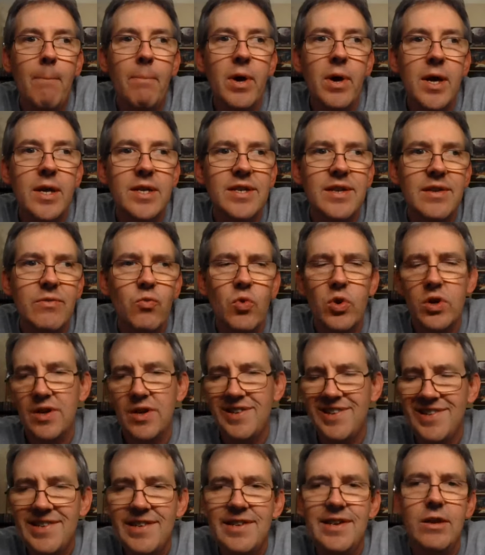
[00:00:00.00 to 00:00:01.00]
but
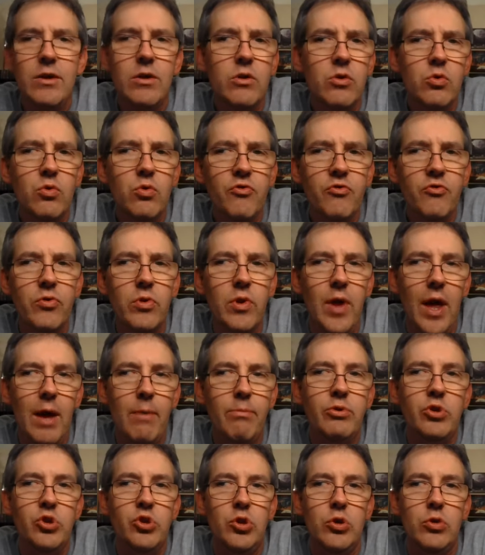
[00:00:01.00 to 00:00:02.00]
wanted to sit down and do a full
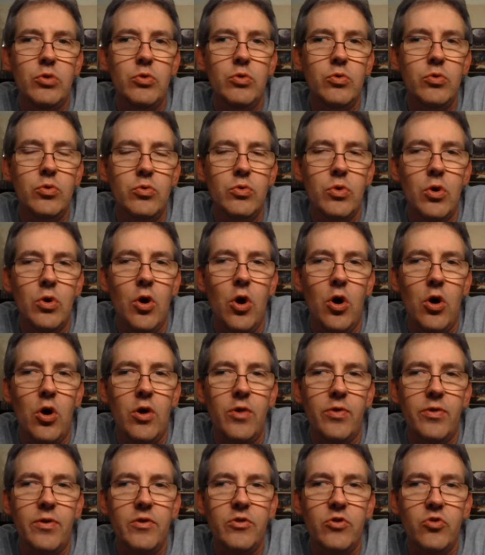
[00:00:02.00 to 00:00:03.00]
episode
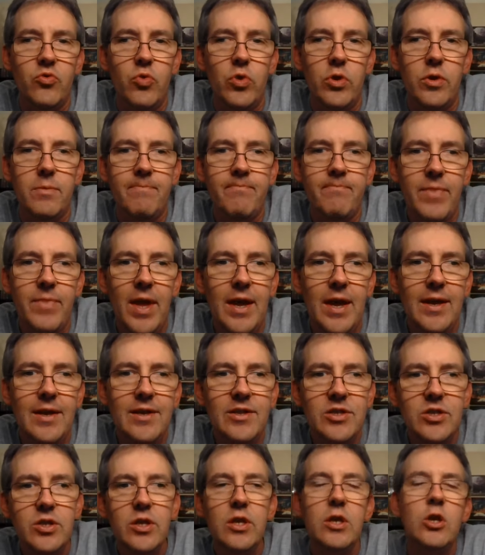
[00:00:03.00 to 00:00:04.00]
on this one, and
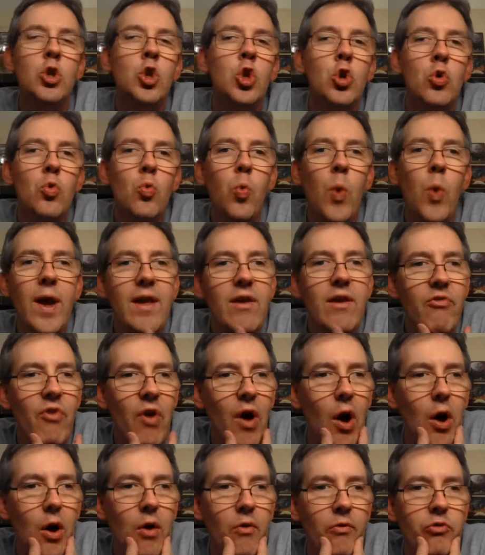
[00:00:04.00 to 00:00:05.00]
it's the new wave
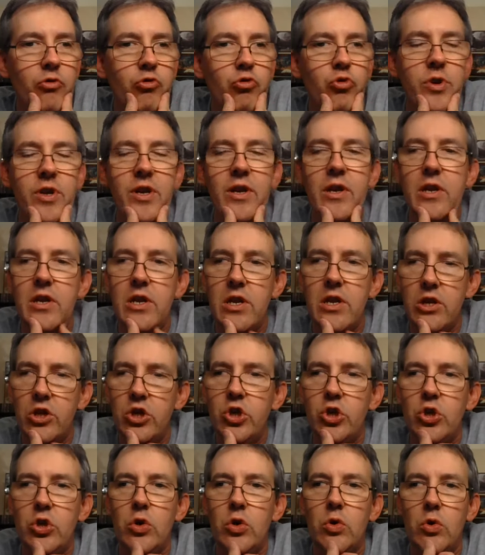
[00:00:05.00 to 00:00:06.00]
of
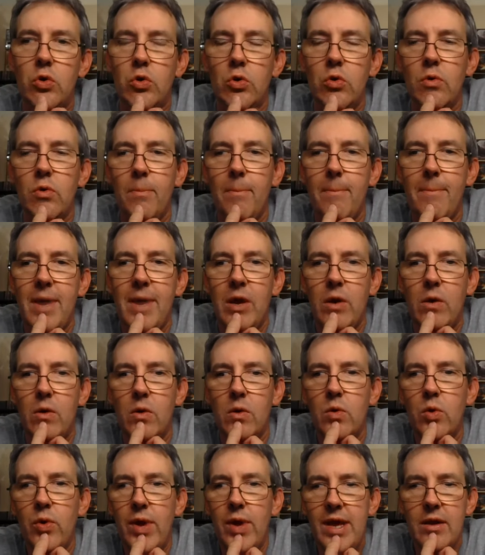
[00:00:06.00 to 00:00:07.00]
traditional
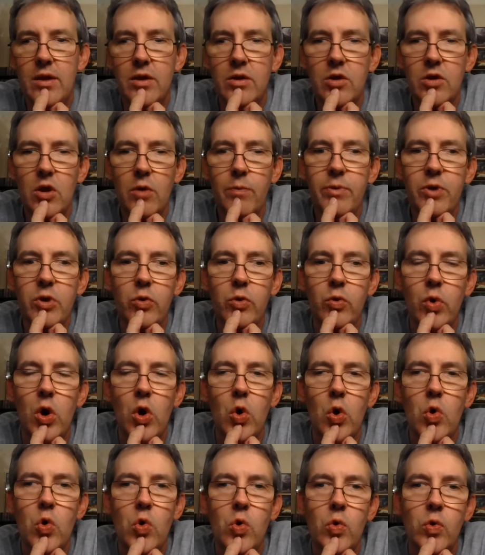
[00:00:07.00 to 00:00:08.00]
metal,
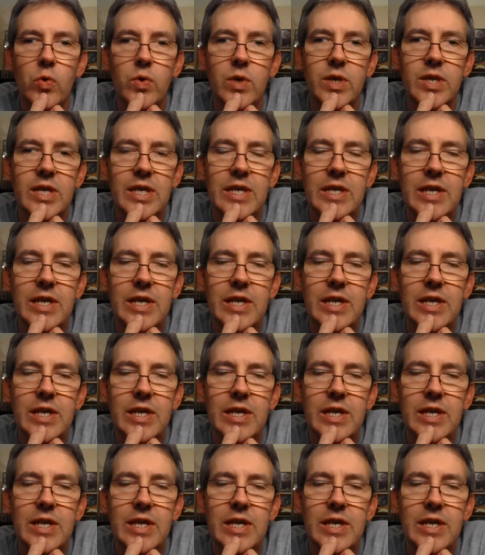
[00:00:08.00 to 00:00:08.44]
NWOTHM.